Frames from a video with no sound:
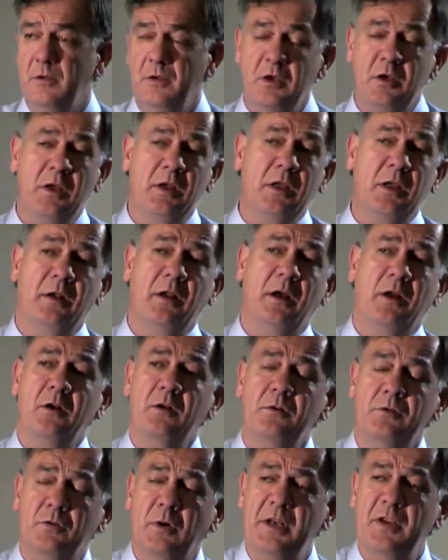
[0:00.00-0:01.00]
You can get
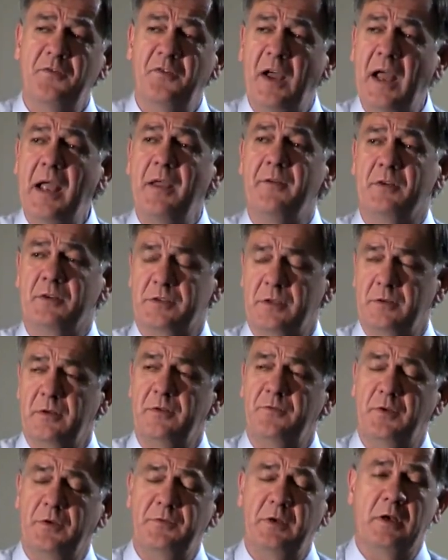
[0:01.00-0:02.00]
125 as
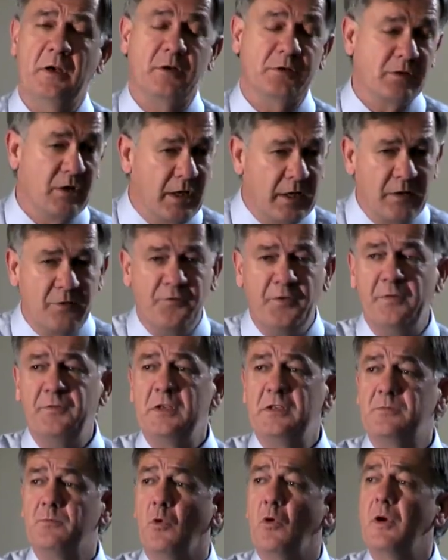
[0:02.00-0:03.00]
1,500. So
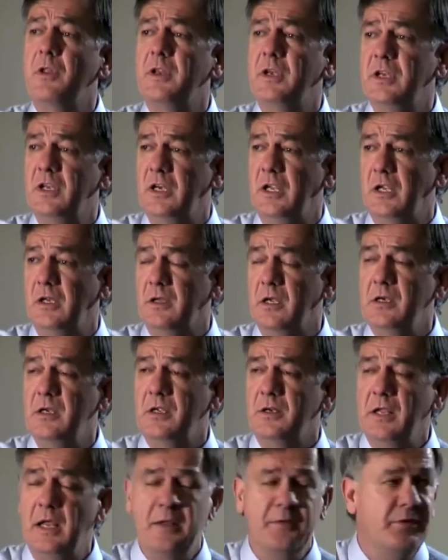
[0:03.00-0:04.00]
150 is more than you need. Then you
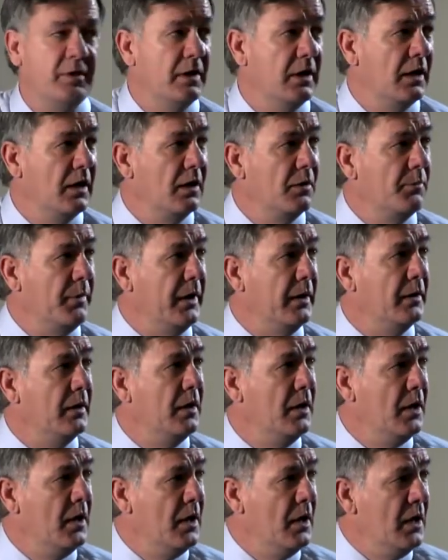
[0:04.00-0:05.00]
can hand thin a little bit.
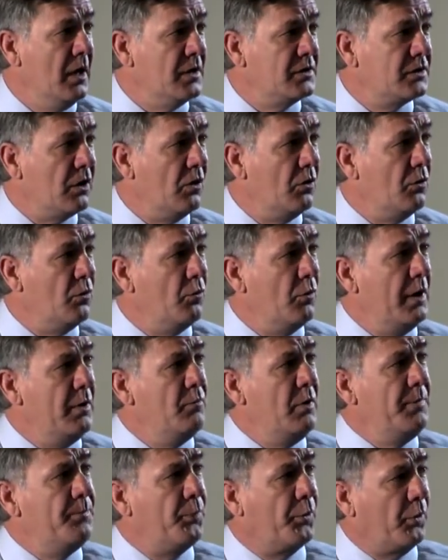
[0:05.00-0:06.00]
So
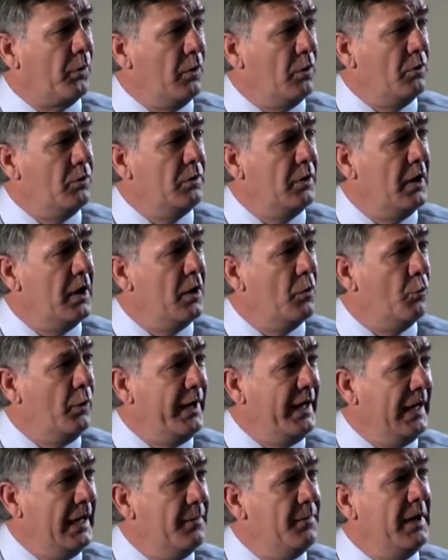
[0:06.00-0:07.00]
when we prune,
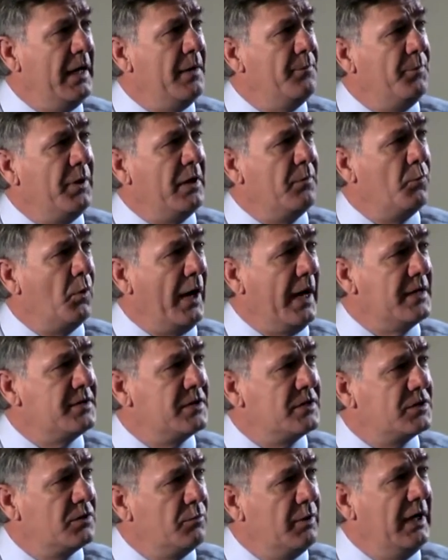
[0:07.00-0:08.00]
we eliminate big
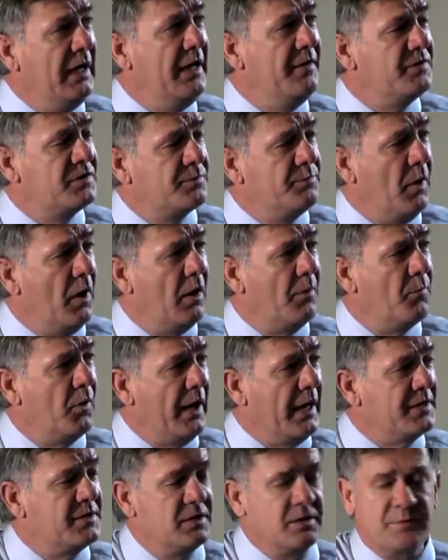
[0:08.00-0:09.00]
branches and we leave small
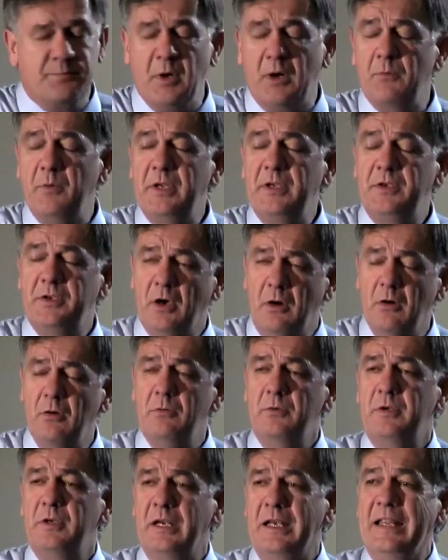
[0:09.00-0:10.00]
branches, but we
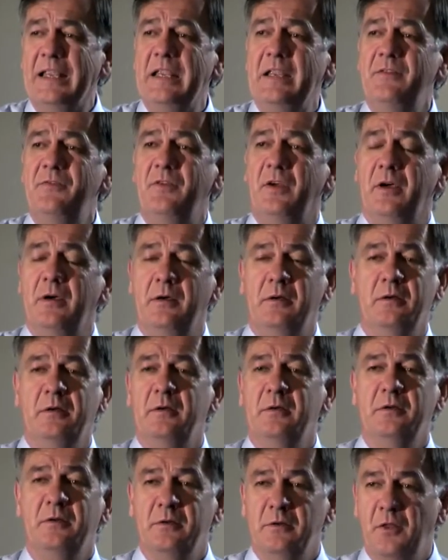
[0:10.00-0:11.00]
don't leave
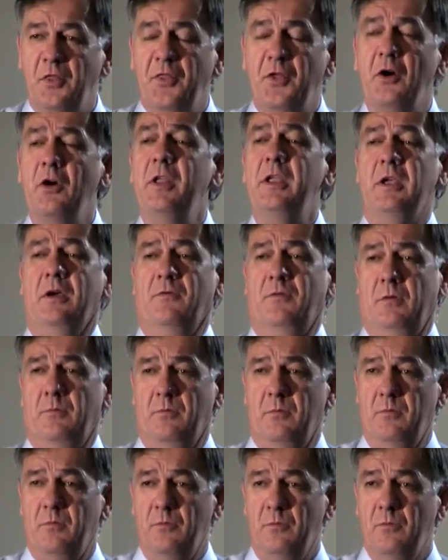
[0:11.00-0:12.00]
30 of them.
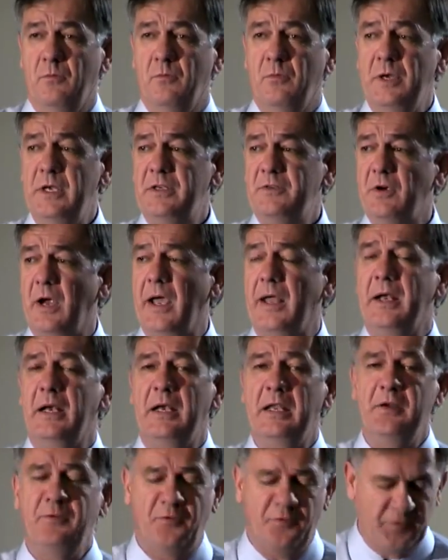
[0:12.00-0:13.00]
We try to
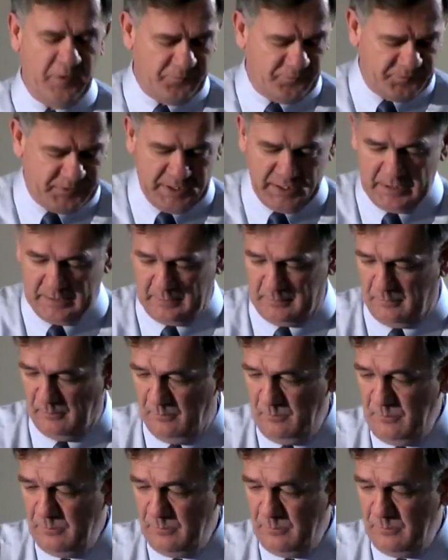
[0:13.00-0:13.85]
leave 15.